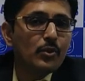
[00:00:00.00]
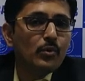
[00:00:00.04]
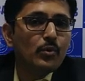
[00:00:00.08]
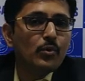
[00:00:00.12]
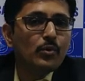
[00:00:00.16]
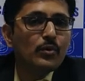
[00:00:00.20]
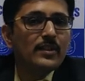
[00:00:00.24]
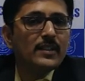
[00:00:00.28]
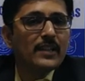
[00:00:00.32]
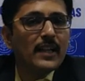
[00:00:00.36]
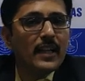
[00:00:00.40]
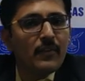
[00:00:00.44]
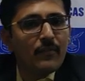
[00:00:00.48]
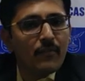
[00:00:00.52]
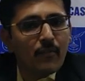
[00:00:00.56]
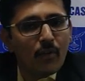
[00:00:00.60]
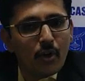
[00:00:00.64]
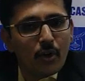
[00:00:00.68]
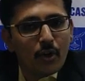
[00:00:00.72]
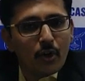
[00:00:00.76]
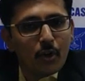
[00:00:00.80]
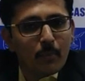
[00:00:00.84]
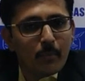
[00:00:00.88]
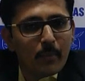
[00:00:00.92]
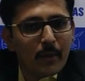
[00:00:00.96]
to
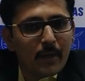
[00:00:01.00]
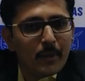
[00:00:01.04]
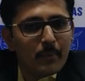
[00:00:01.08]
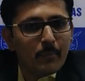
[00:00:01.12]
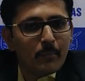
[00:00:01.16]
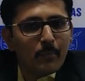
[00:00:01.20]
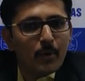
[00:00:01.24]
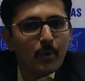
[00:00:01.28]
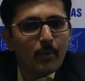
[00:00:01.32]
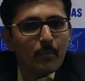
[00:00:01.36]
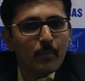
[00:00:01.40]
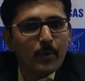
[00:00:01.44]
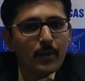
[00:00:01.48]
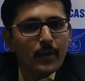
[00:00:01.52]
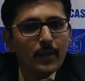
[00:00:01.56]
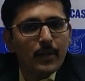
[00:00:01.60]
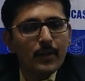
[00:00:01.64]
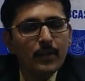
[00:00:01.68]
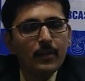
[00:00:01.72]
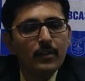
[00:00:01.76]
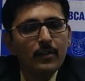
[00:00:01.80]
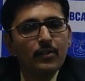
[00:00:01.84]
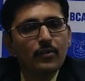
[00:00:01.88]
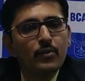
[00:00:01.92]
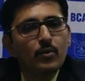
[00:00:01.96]
self-occupied property.